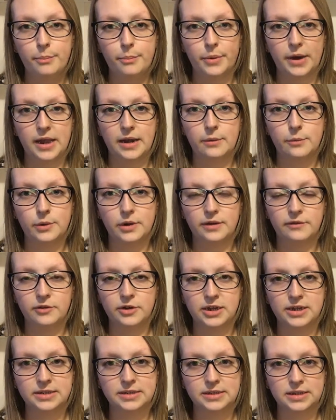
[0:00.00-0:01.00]
But whatever
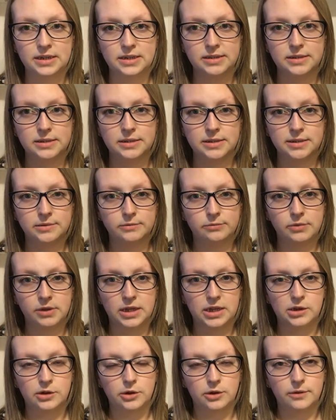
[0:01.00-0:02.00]
it is, it's
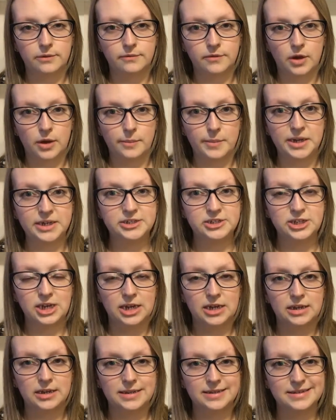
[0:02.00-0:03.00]
really not very much
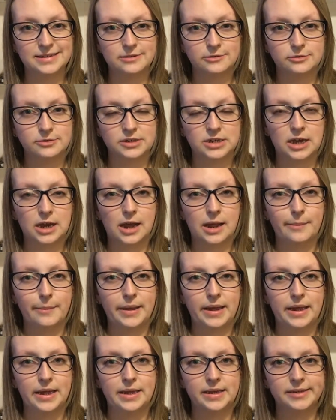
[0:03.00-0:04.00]
and it lasts a long
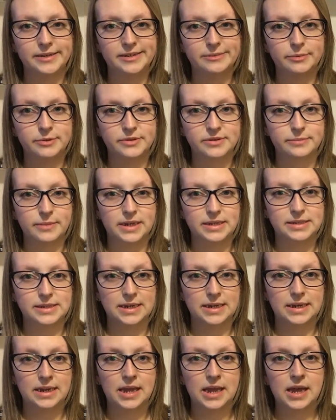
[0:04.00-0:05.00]
time and smells
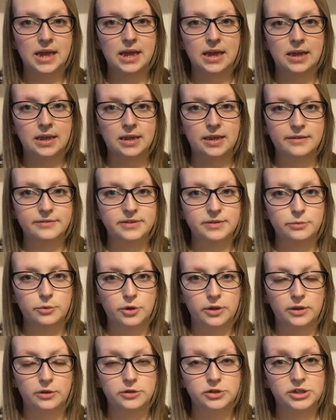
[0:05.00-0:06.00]
amazing, gives you
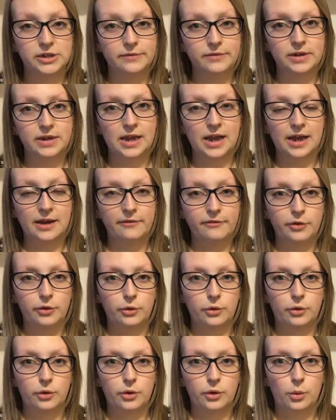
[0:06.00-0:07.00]
more longevity out of
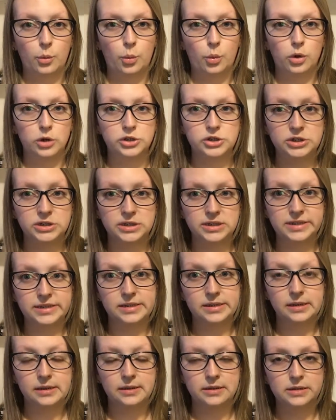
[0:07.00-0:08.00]
your
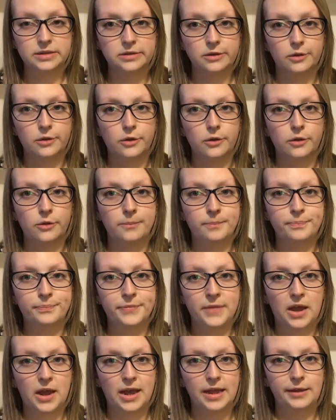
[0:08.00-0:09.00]
washes, so
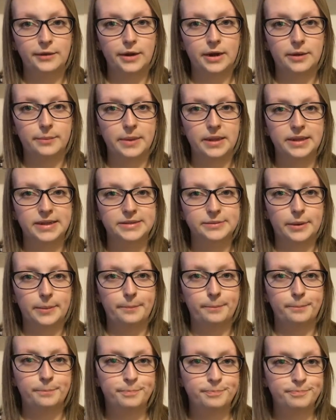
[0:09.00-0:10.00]
highly recommend this one.